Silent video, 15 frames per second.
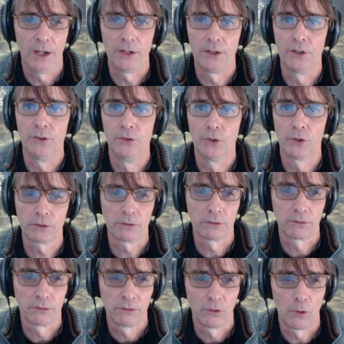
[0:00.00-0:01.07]
And the NOT
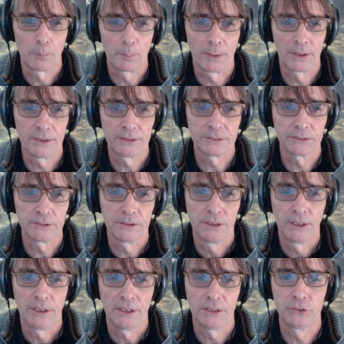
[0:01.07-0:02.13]
operation
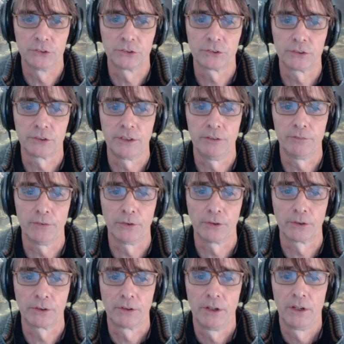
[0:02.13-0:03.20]
is just the
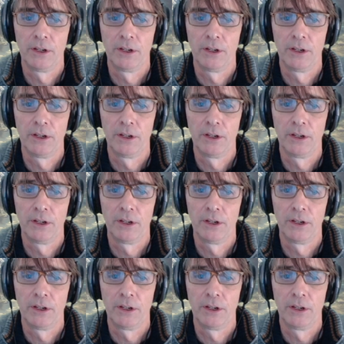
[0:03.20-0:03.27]
invert.